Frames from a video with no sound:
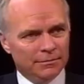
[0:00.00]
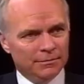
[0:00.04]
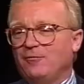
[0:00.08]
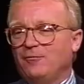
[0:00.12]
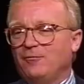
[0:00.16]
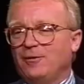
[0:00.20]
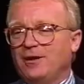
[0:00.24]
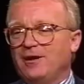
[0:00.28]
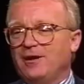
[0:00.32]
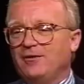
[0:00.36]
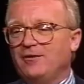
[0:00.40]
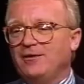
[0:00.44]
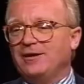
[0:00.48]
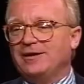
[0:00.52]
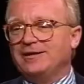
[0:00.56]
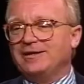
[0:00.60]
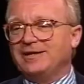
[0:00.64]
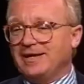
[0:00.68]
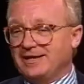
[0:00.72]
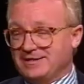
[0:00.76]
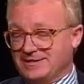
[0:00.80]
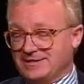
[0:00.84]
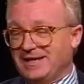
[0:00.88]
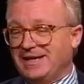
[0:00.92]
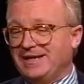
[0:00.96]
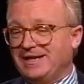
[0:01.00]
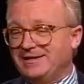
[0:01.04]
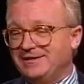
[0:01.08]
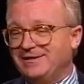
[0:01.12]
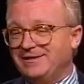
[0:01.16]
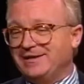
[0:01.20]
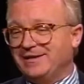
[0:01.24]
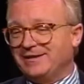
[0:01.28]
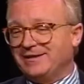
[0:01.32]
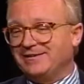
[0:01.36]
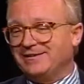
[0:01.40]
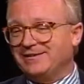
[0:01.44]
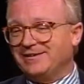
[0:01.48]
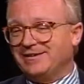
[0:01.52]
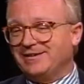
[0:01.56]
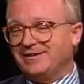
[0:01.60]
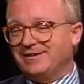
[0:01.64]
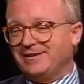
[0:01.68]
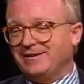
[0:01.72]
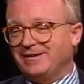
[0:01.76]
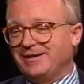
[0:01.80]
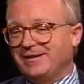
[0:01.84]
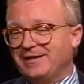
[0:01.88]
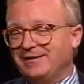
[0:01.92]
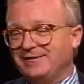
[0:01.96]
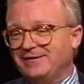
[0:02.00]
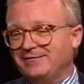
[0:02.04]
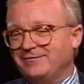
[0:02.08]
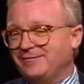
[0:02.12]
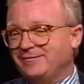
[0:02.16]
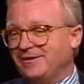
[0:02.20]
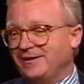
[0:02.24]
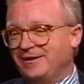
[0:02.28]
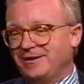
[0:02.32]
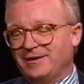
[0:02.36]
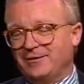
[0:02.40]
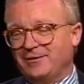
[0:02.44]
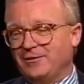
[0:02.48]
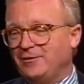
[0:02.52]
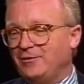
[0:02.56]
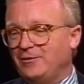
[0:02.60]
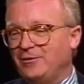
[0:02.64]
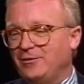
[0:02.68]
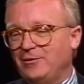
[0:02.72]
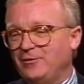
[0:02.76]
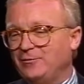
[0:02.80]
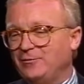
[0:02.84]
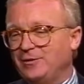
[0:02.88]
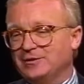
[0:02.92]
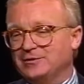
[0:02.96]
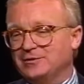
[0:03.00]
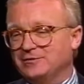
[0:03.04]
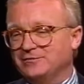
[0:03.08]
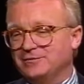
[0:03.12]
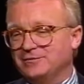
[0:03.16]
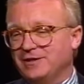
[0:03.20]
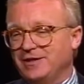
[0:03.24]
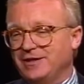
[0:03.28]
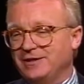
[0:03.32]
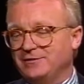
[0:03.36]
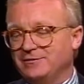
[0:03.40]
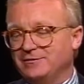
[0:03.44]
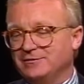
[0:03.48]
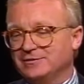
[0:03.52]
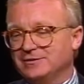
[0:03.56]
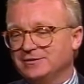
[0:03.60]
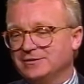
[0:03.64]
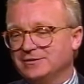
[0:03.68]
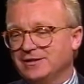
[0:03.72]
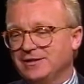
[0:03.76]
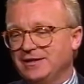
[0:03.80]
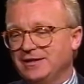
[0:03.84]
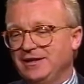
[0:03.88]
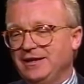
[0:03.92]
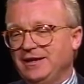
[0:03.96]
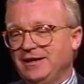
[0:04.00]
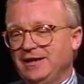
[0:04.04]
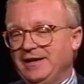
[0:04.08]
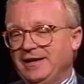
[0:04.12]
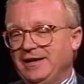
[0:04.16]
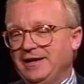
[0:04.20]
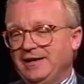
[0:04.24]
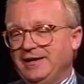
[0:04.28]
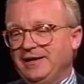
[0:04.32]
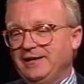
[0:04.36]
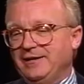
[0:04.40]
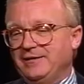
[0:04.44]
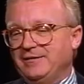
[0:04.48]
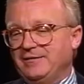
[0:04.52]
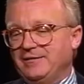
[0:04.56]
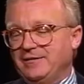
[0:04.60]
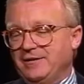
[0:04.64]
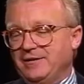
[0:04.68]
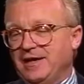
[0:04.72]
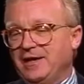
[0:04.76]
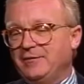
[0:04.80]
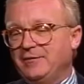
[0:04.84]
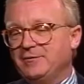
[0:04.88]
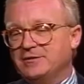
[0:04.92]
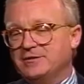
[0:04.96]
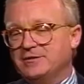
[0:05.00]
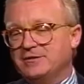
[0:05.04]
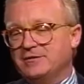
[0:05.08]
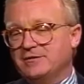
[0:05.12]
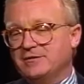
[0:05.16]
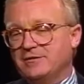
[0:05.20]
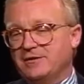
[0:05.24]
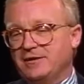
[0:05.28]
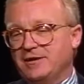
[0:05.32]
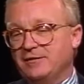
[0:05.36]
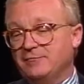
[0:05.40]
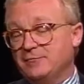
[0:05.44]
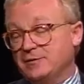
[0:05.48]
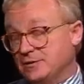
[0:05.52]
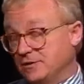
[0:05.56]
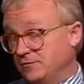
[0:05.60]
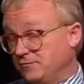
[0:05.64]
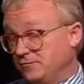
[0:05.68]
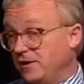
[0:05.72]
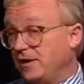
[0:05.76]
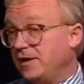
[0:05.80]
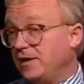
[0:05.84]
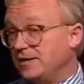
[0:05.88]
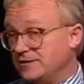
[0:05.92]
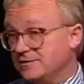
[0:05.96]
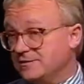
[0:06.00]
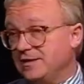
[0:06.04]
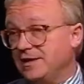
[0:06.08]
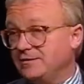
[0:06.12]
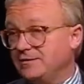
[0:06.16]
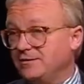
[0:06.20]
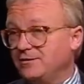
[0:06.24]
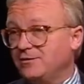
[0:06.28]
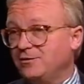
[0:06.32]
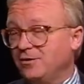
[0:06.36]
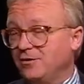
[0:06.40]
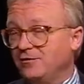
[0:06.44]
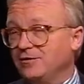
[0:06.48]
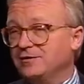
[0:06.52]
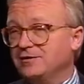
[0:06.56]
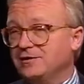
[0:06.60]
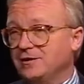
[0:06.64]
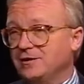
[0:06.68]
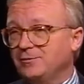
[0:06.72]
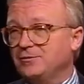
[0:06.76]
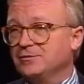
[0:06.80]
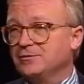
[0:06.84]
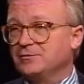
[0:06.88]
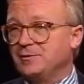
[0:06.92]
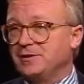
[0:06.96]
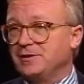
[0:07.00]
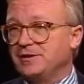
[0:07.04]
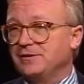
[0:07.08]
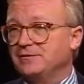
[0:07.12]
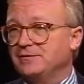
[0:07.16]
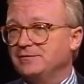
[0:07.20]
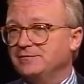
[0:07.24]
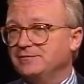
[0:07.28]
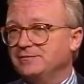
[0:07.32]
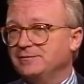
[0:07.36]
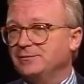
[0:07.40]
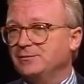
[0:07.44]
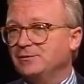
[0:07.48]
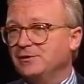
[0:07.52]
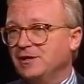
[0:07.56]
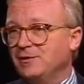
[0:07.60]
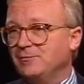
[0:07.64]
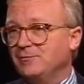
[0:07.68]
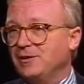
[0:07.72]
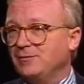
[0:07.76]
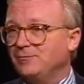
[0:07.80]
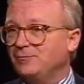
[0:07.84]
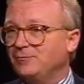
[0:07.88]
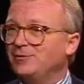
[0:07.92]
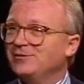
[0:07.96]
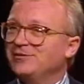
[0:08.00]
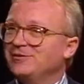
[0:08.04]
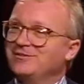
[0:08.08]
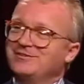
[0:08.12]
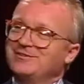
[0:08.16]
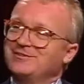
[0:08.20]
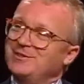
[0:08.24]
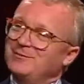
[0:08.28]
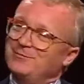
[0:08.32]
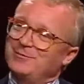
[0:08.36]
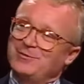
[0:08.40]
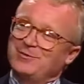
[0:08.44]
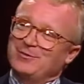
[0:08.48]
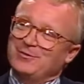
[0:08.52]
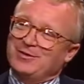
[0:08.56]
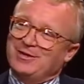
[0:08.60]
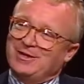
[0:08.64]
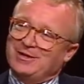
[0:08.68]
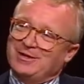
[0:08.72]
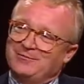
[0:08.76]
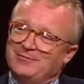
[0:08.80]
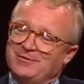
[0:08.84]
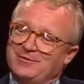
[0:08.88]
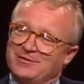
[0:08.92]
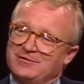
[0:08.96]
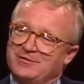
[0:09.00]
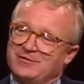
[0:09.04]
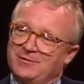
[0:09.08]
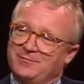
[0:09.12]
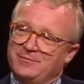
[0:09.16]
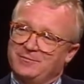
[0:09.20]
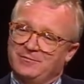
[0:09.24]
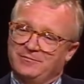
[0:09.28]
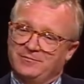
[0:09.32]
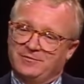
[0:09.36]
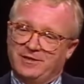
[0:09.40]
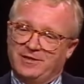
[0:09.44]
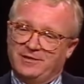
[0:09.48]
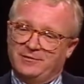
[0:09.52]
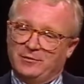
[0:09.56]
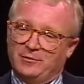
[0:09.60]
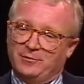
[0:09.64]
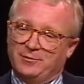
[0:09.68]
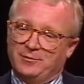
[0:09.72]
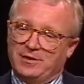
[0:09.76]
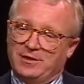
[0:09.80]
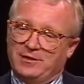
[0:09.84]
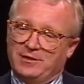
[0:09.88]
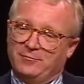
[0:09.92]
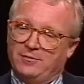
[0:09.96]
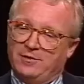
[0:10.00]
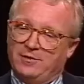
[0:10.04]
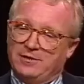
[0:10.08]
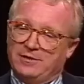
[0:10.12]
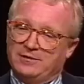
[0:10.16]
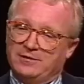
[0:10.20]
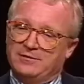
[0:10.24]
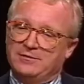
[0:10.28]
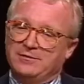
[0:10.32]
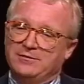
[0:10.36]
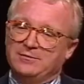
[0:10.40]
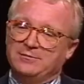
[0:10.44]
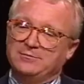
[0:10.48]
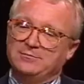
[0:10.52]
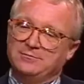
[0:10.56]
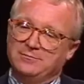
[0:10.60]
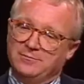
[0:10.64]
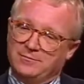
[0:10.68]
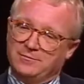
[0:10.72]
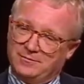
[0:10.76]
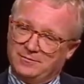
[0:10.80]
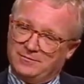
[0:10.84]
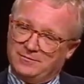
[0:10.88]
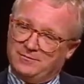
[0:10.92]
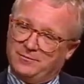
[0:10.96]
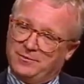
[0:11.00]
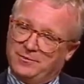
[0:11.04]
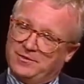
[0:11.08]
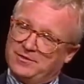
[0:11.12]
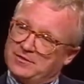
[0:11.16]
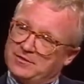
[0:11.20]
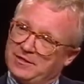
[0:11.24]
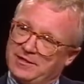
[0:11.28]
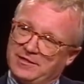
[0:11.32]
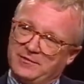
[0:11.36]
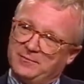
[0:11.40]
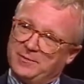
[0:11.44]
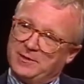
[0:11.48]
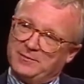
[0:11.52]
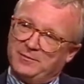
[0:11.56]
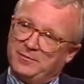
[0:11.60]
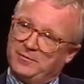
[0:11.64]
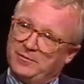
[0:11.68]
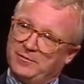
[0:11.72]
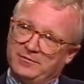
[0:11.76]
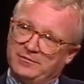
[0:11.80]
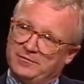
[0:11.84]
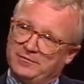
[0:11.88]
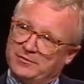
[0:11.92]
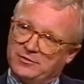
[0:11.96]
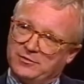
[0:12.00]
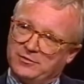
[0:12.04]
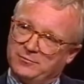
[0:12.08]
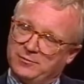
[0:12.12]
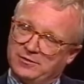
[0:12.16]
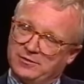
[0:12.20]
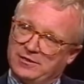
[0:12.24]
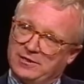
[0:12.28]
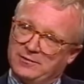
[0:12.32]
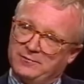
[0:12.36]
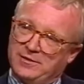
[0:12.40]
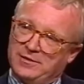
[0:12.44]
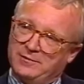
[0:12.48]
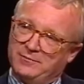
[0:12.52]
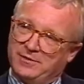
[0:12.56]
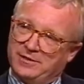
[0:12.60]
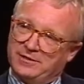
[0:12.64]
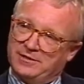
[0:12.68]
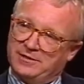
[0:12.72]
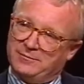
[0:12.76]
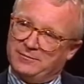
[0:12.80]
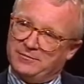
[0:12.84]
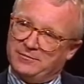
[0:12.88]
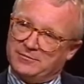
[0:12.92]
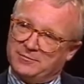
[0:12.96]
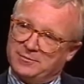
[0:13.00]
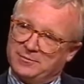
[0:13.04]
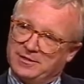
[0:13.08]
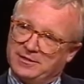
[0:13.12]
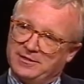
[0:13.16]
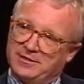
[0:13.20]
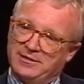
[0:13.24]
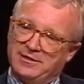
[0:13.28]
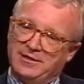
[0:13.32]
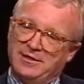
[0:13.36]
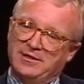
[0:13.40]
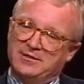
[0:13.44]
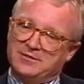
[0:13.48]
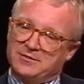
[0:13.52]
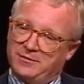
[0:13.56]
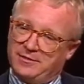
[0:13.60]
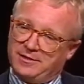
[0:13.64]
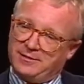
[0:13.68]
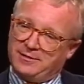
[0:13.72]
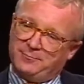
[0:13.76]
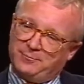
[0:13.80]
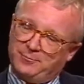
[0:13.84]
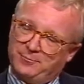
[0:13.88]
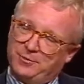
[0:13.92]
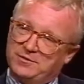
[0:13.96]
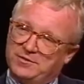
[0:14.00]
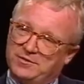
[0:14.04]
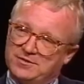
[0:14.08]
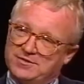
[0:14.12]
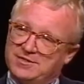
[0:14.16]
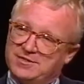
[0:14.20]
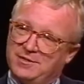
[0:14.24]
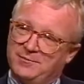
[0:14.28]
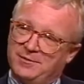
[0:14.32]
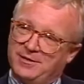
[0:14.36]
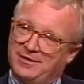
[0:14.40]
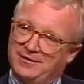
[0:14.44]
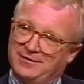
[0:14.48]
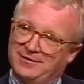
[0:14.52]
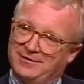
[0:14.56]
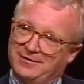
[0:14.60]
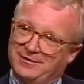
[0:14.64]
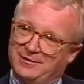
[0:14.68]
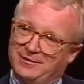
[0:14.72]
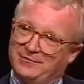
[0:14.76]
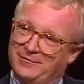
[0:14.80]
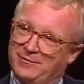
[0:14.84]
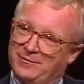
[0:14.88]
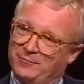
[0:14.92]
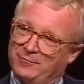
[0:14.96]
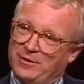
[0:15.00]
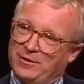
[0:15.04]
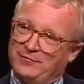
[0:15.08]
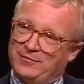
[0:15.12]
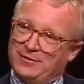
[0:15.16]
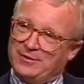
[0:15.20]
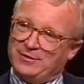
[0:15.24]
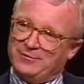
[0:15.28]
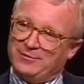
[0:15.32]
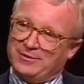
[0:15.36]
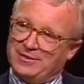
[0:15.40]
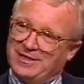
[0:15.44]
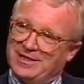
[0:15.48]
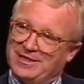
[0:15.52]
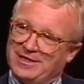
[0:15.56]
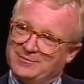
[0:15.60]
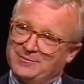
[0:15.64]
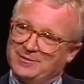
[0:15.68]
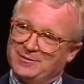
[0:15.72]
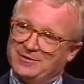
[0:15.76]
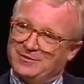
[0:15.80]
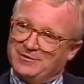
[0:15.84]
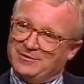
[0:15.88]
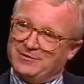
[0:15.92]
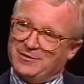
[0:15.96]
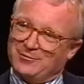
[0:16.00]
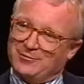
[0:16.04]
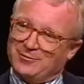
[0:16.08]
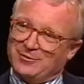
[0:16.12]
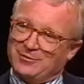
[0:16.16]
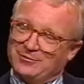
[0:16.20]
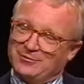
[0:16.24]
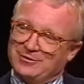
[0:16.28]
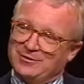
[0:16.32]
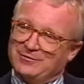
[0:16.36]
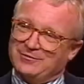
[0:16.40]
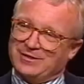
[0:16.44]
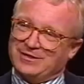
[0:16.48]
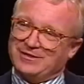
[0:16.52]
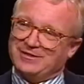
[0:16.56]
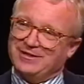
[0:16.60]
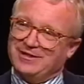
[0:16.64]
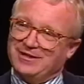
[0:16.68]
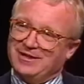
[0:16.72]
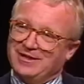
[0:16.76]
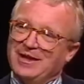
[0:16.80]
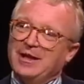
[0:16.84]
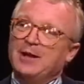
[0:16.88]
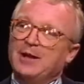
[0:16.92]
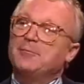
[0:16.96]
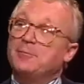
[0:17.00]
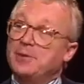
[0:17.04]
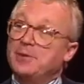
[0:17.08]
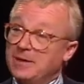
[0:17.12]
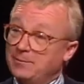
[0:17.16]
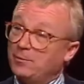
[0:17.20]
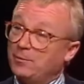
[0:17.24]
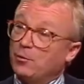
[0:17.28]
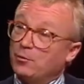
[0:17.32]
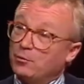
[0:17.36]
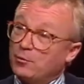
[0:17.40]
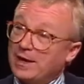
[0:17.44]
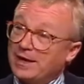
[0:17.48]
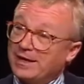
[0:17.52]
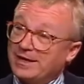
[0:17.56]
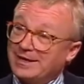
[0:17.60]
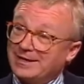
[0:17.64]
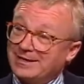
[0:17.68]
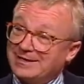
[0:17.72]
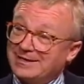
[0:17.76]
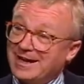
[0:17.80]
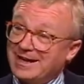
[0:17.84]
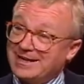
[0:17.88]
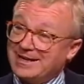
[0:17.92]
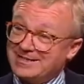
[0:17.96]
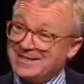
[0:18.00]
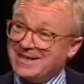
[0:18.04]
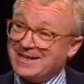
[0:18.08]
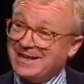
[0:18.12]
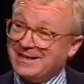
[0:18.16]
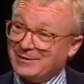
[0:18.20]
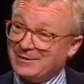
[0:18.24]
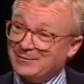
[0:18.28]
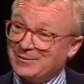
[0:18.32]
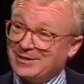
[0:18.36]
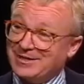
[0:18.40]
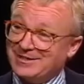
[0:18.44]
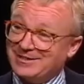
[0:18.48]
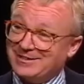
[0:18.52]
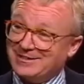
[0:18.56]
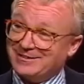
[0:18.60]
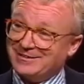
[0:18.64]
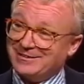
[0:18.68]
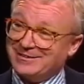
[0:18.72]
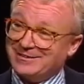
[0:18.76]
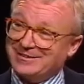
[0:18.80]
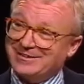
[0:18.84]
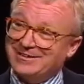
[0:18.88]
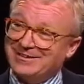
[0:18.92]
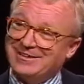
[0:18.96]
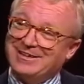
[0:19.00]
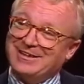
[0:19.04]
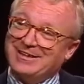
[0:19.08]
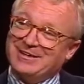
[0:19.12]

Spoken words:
Well, yes, I did. I had a whole bunch of titles. And I was advised not to call it doublespeak, to come up with some other kind of descriptive title, but I wanted to, because a lot of people aren't sure what they mean by doublespeak. So I put the subhead in there, from revenue enhancement to terminal living. People recognize that immediately.